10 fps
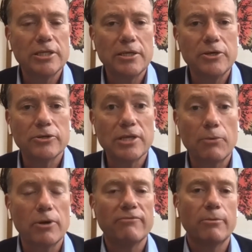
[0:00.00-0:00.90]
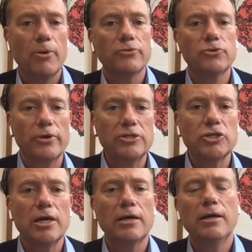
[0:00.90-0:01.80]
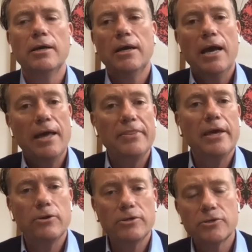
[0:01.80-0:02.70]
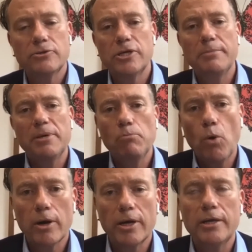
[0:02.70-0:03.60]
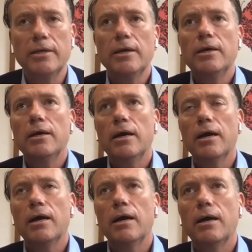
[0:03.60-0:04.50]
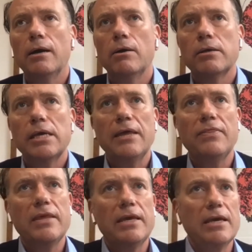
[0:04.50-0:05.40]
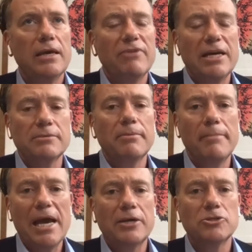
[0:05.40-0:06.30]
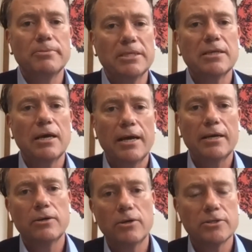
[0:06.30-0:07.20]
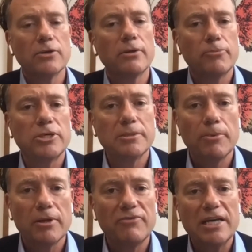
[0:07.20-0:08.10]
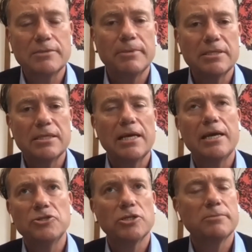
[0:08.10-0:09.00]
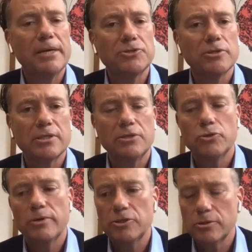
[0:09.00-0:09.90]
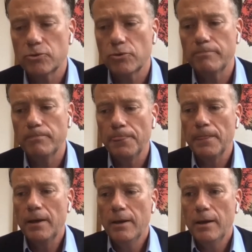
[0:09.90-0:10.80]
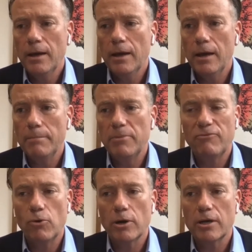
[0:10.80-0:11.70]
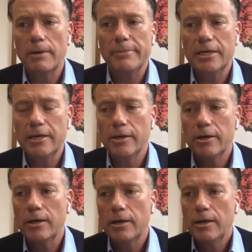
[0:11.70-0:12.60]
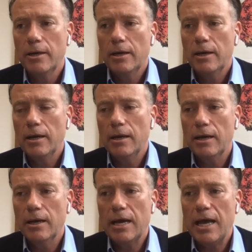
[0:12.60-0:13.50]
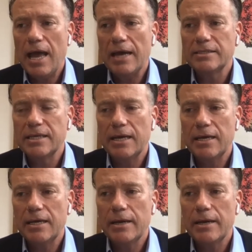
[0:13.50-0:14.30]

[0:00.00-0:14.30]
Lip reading: years. I worked for both Deutsche and then also JP Morgan in the investment management side, and also the principal investments, the Asia Special Situations Group. Before coming here as the